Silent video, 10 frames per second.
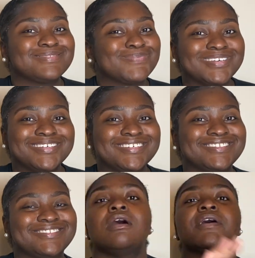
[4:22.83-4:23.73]
Period.
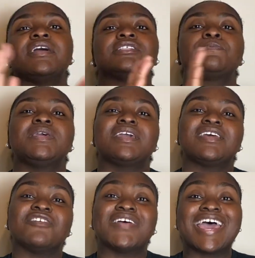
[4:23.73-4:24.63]
Okay, speaking
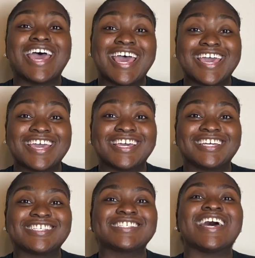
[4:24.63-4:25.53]
of
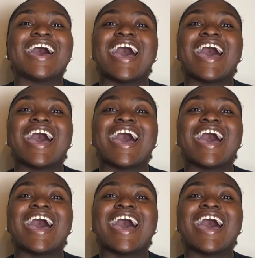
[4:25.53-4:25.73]
eggs,